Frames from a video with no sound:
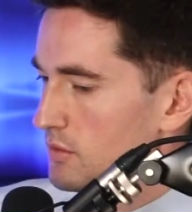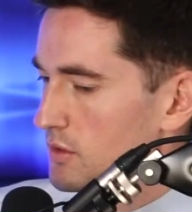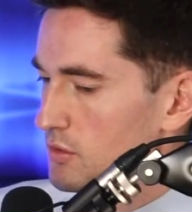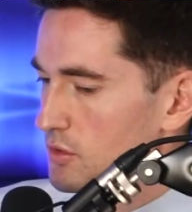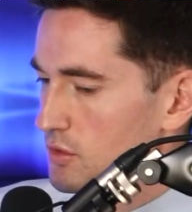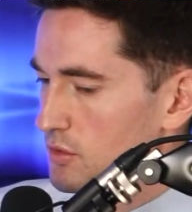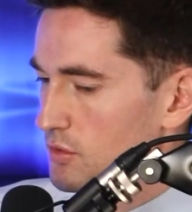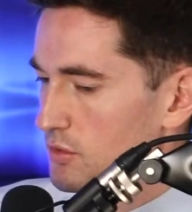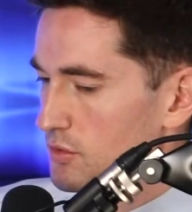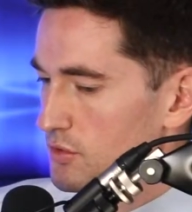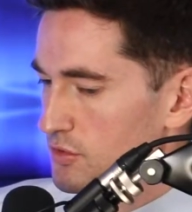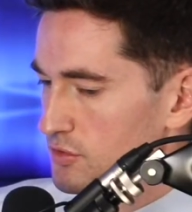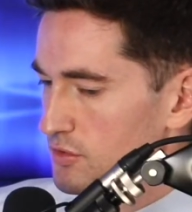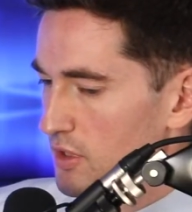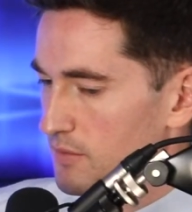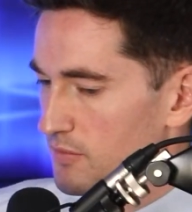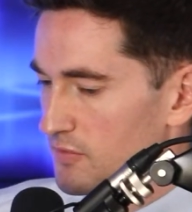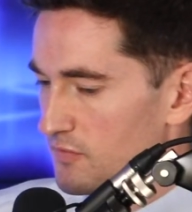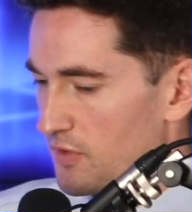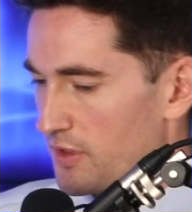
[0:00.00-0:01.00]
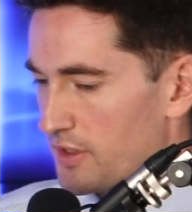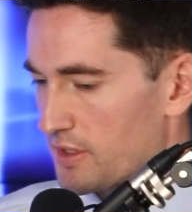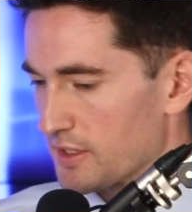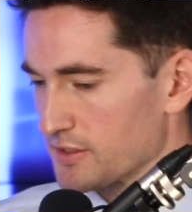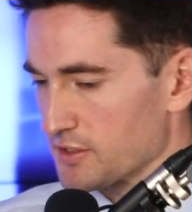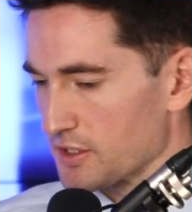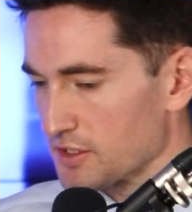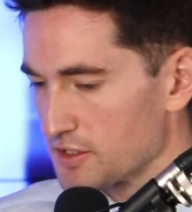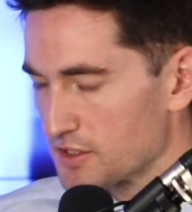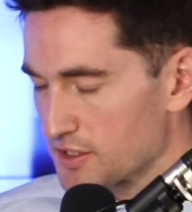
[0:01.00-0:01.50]
you're describing very,
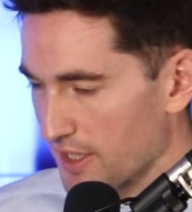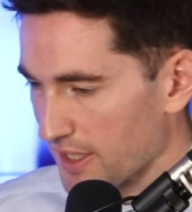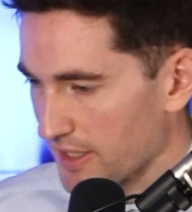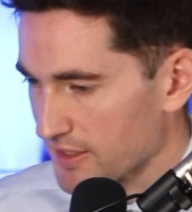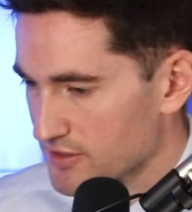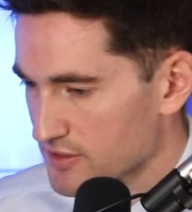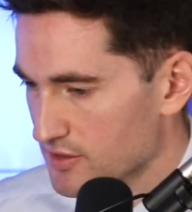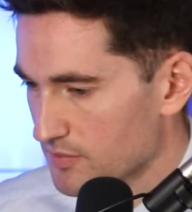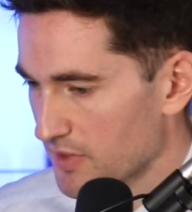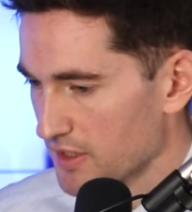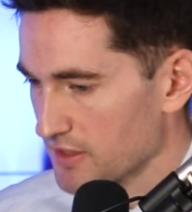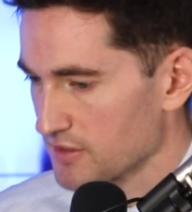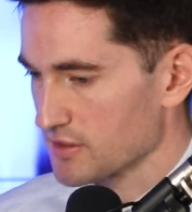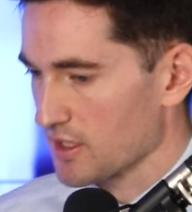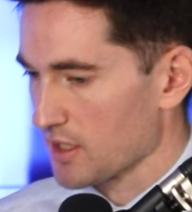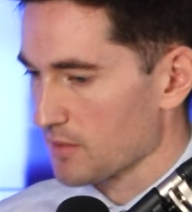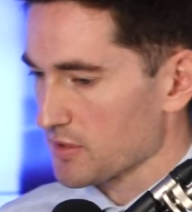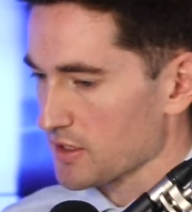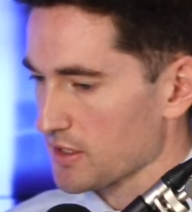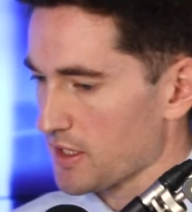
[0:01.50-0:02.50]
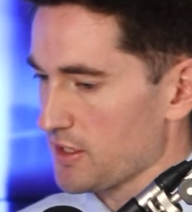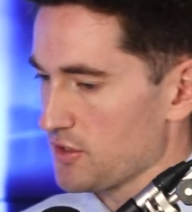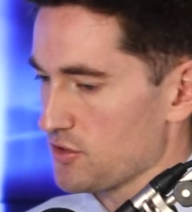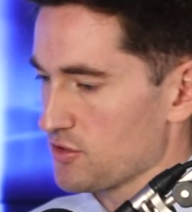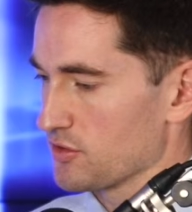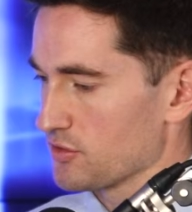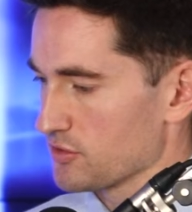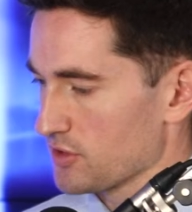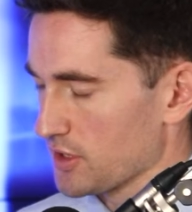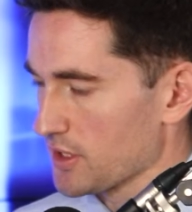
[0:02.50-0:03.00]
let's say, text-based
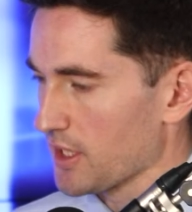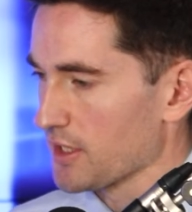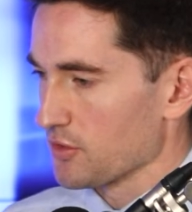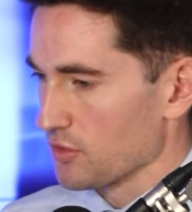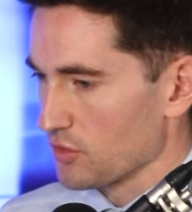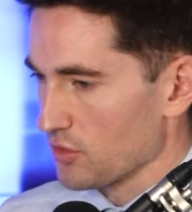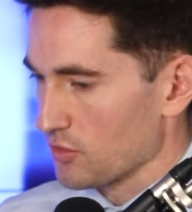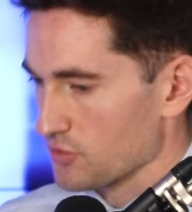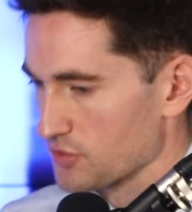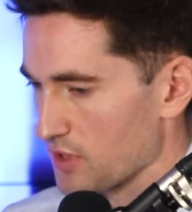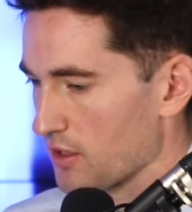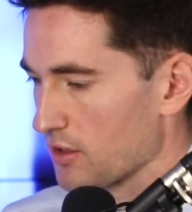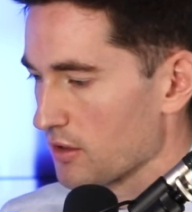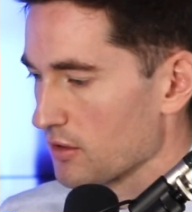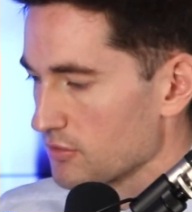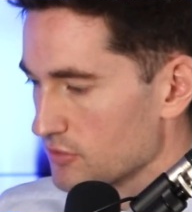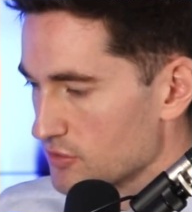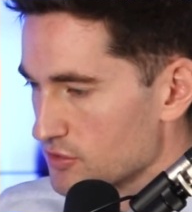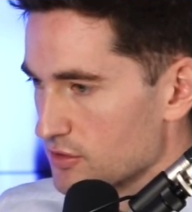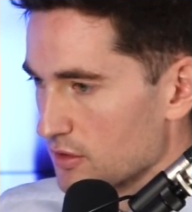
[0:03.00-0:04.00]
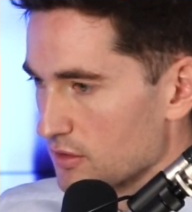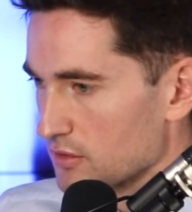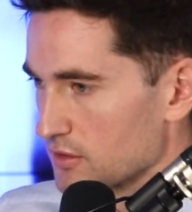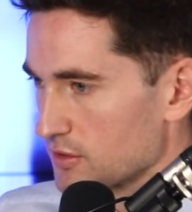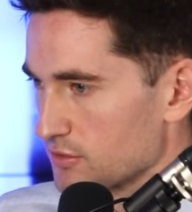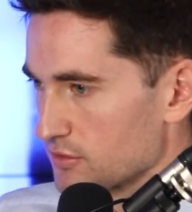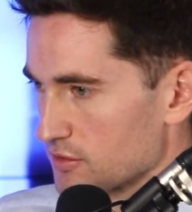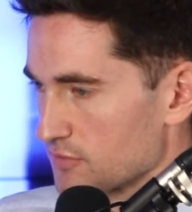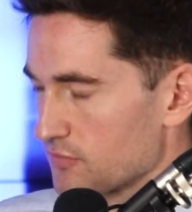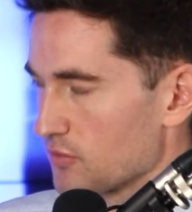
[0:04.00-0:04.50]
applications, and again, those are
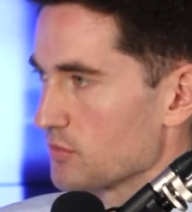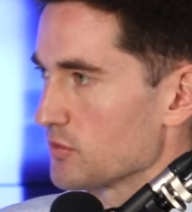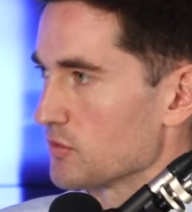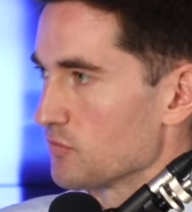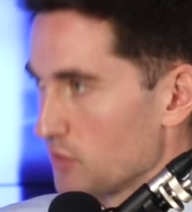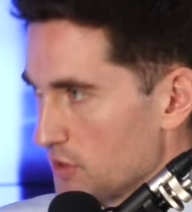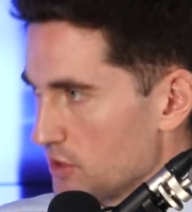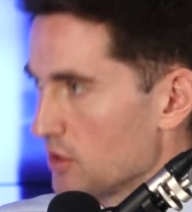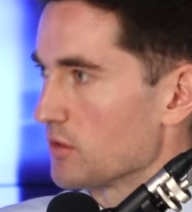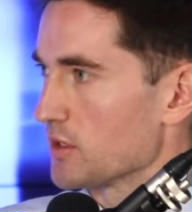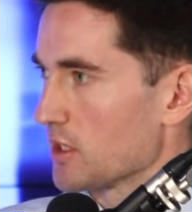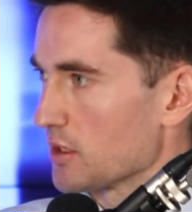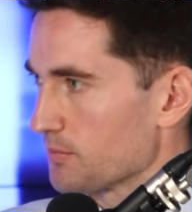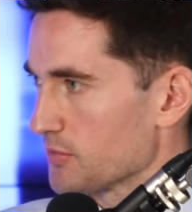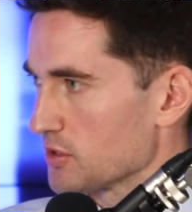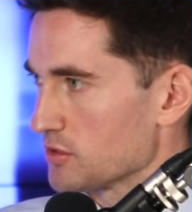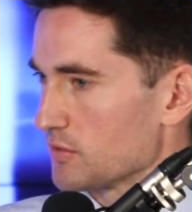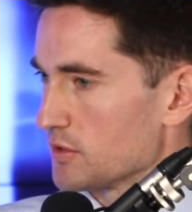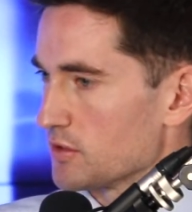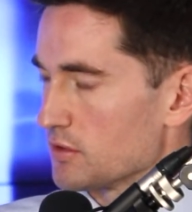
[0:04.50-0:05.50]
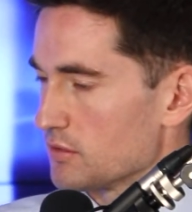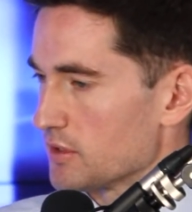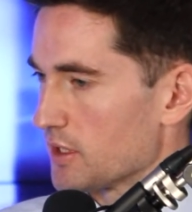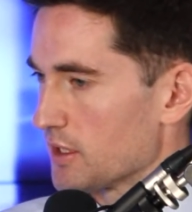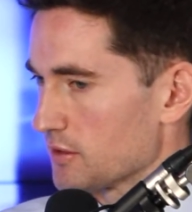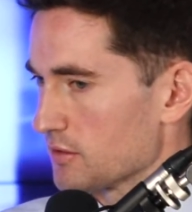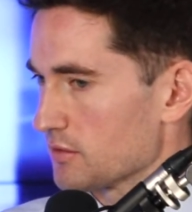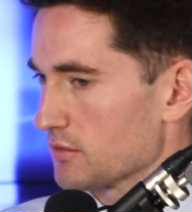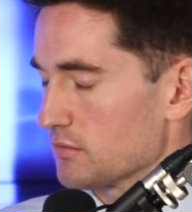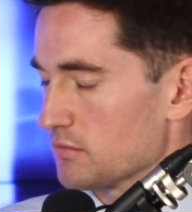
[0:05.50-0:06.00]
certainly transformative. We know that because we do
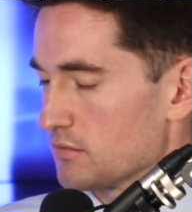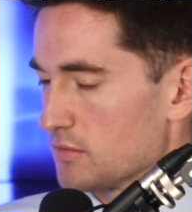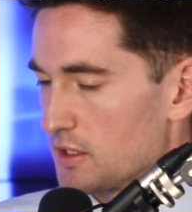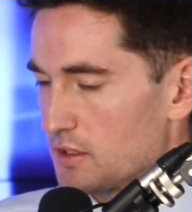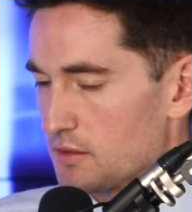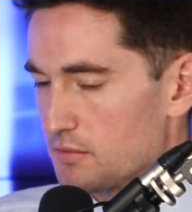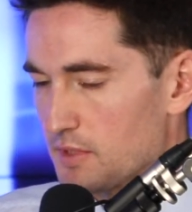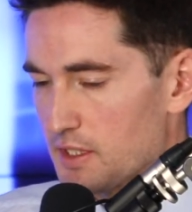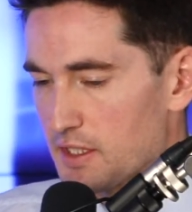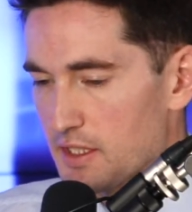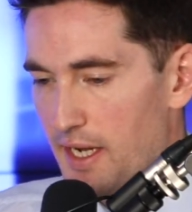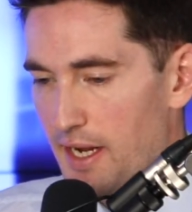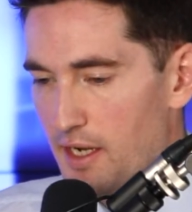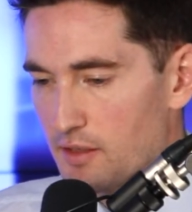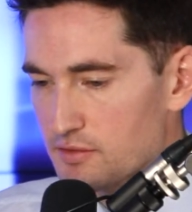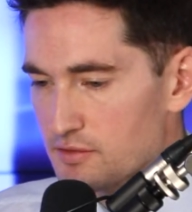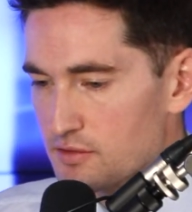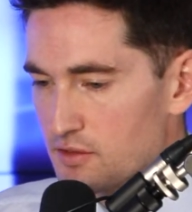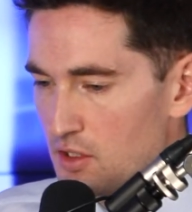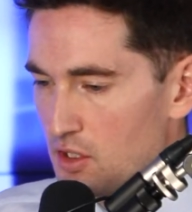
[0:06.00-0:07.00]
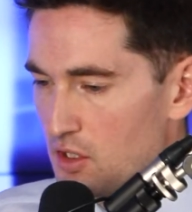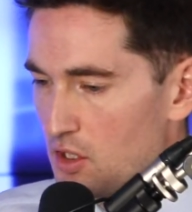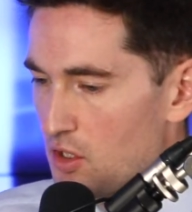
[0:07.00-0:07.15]
that in-house.